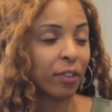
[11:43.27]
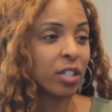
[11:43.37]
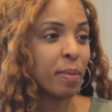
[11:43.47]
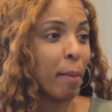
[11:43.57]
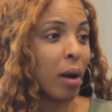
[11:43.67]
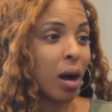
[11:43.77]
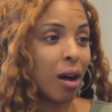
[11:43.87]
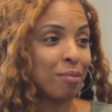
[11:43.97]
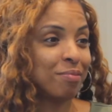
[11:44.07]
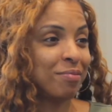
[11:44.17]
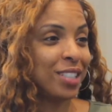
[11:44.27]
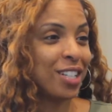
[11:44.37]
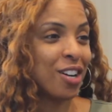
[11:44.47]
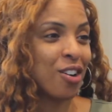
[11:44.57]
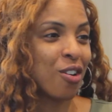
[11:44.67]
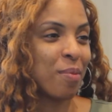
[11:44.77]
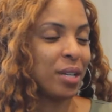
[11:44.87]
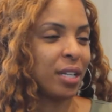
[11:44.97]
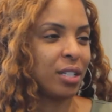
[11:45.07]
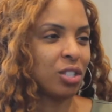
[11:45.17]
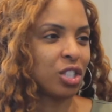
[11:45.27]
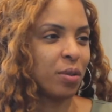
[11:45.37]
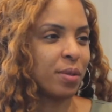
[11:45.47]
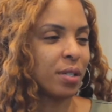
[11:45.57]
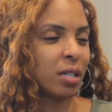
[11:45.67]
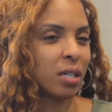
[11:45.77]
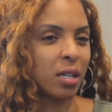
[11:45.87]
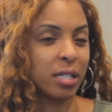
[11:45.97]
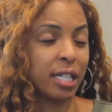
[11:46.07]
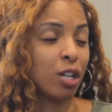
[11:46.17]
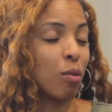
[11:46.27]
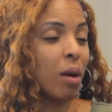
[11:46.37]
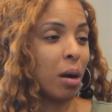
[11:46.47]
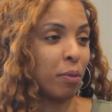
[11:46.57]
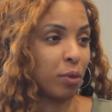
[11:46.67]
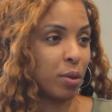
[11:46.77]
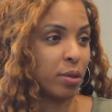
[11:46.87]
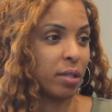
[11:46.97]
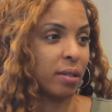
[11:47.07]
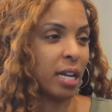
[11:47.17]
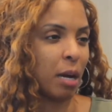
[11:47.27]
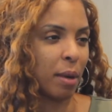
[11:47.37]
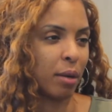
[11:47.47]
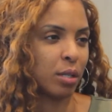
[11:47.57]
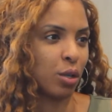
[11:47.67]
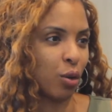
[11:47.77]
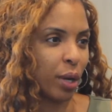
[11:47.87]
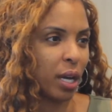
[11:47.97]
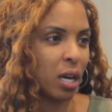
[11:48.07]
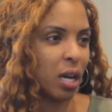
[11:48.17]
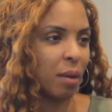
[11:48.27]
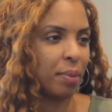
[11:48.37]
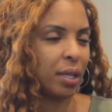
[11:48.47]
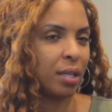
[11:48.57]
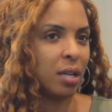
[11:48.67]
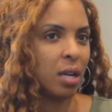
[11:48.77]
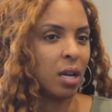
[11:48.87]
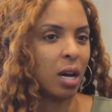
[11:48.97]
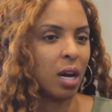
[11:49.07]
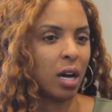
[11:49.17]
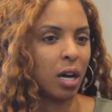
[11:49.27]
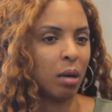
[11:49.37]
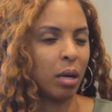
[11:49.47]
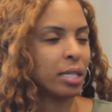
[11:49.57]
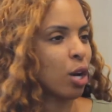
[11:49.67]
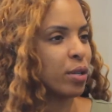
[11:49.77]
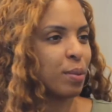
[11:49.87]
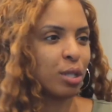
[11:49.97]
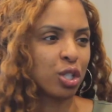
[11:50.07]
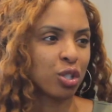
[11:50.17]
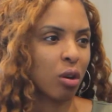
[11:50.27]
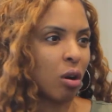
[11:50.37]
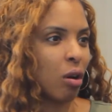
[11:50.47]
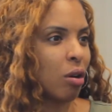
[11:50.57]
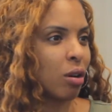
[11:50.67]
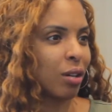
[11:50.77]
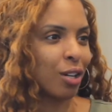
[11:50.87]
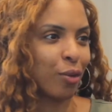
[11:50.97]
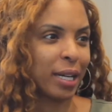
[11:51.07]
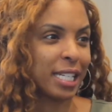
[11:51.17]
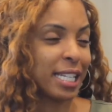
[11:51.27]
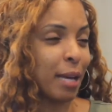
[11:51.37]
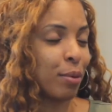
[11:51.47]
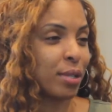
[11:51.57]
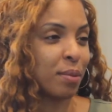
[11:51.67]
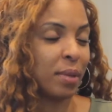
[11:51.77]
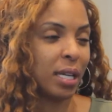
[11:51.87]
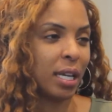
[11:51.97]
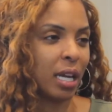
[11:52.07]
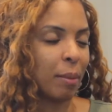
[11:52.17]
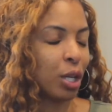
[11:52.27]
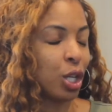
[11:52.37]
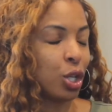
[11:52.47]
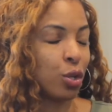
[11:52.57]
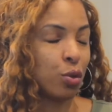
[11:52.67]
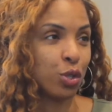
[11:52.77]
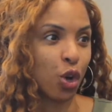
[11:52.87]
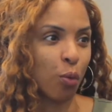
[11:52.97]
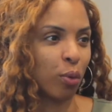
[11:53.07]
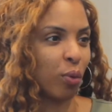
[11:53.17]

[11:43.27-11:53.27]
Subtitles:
first my mom, she was a single mom for most of the time I was growing up, and has always been strong, a great example to me. I'm a huge Oprah